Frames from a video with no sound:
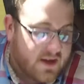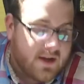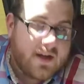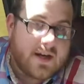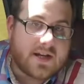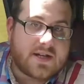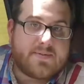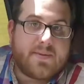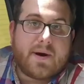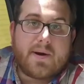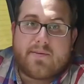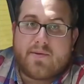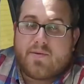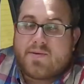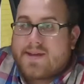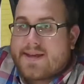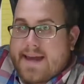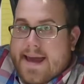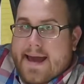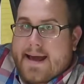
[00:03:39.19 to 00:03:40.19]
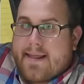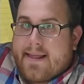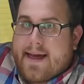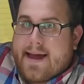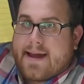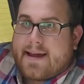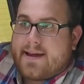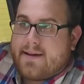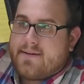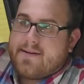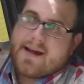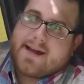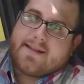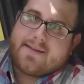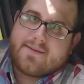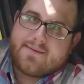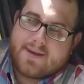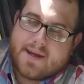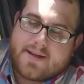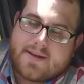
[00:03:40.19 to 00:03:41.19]
experiment with the Cadillac, not
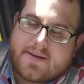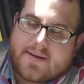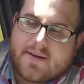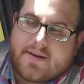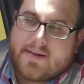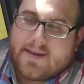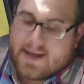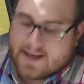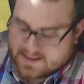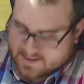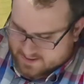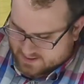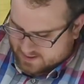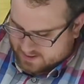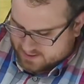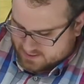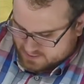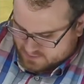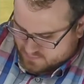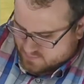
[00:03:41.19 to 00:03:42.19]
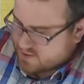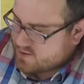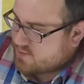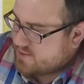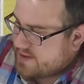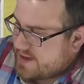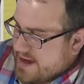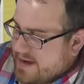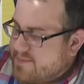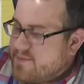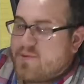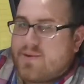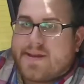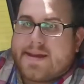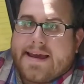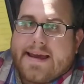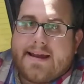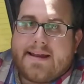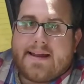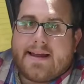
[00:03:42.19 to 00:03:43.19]
necessarily the Escalade, it didn't work with that, but with the
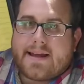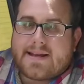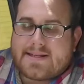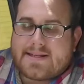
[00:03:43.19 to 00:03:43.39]
Cadillac